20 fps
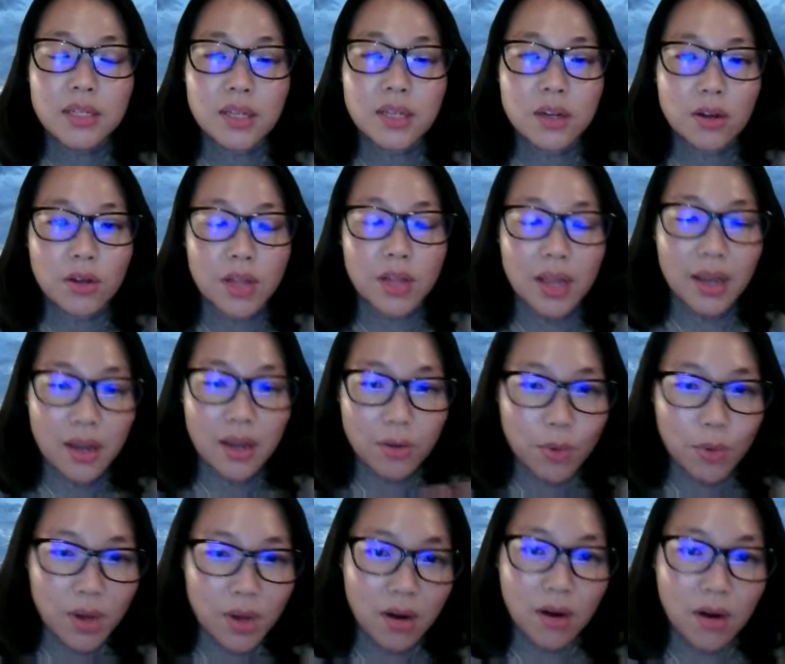Like
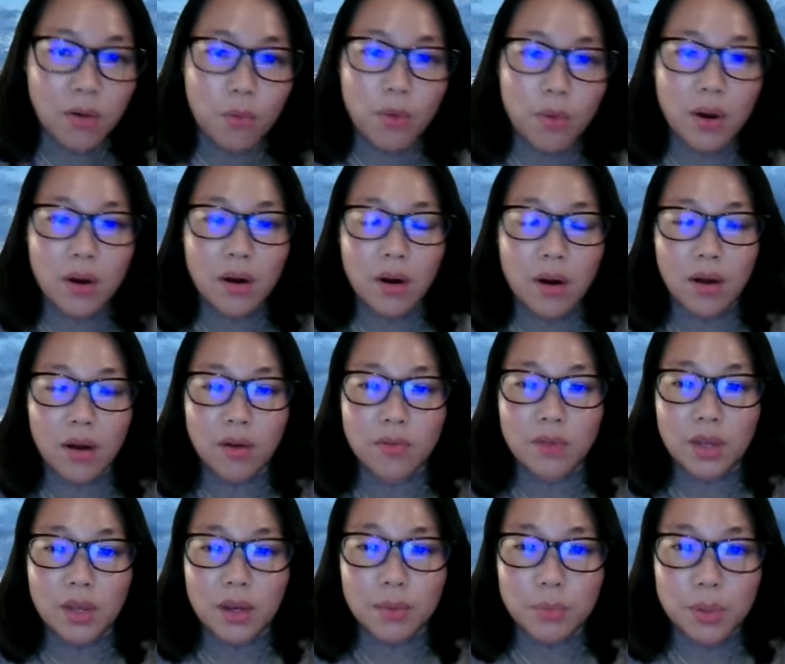we are aware
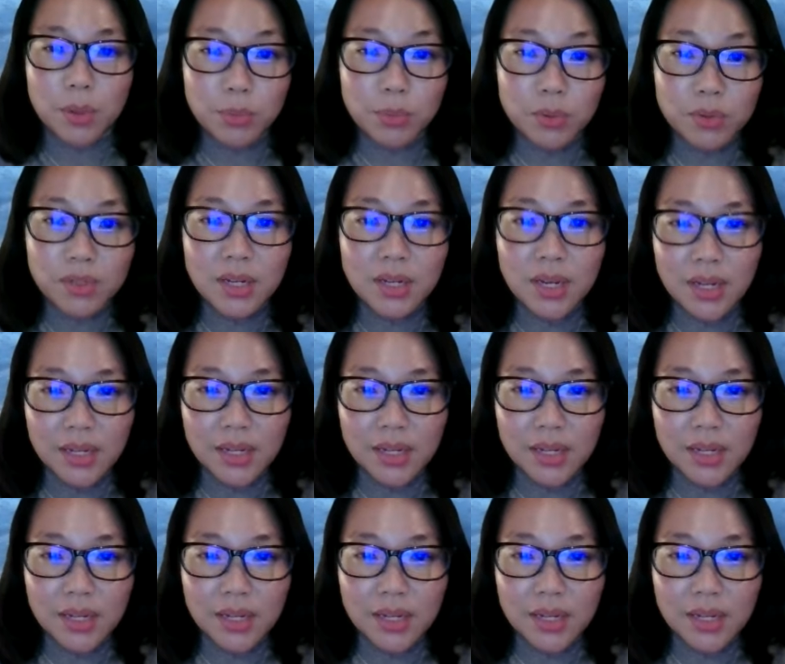of like people